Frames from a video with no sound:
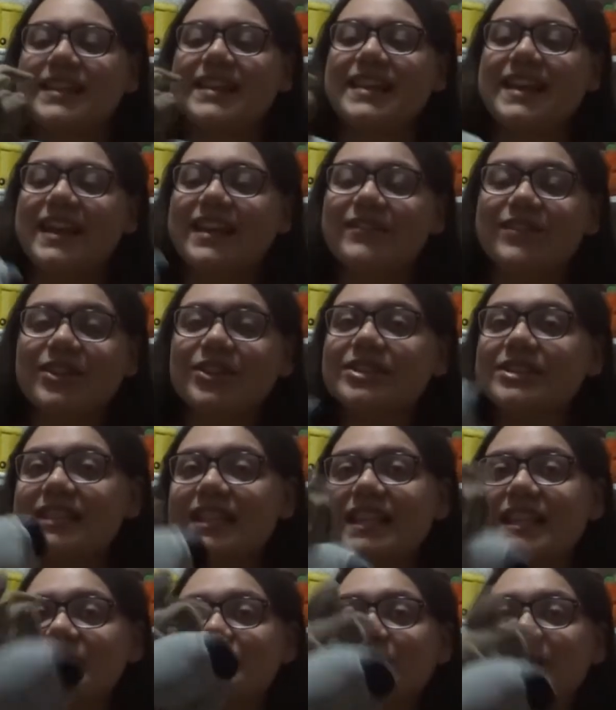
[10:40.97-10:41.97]
if you see
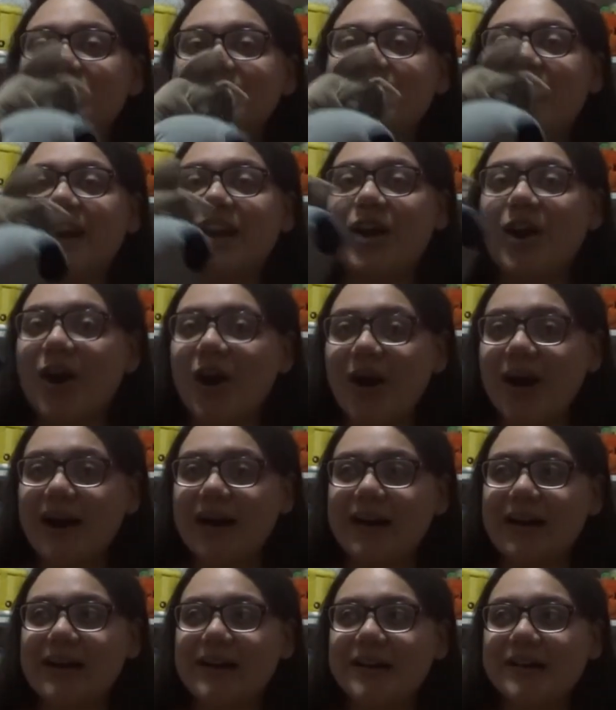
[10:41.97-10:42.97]
this plush at
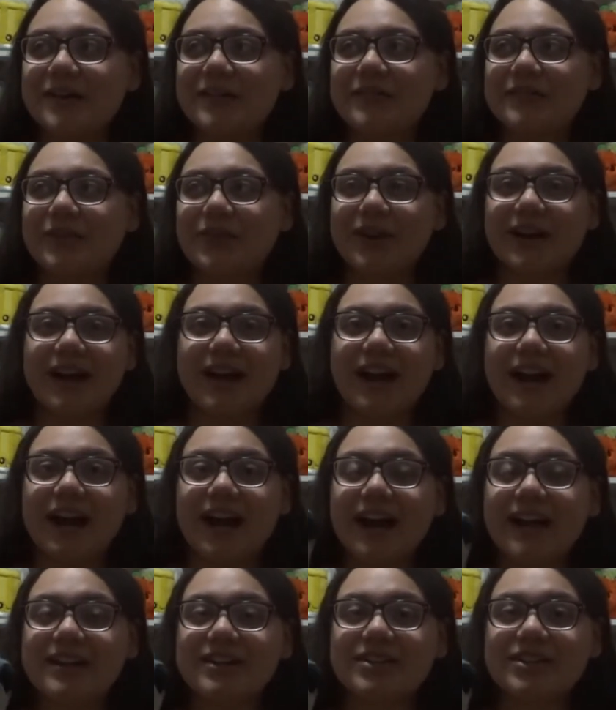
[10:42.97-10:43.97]
all for
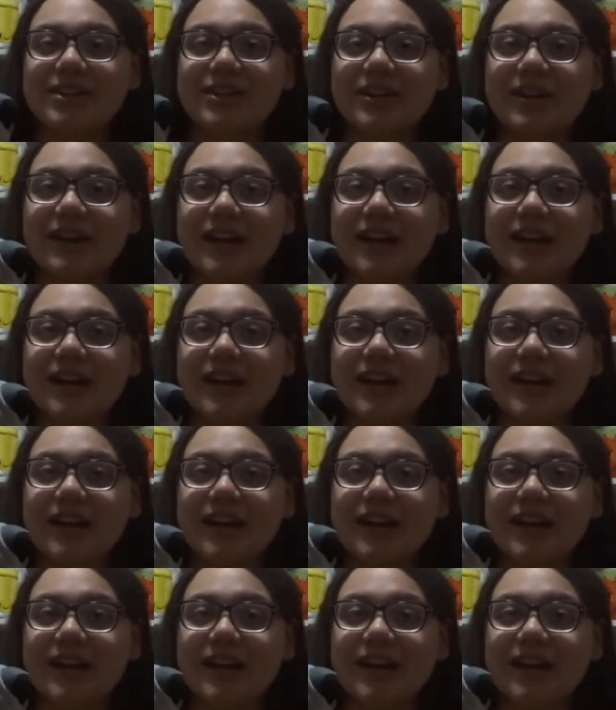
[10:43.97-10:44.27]
under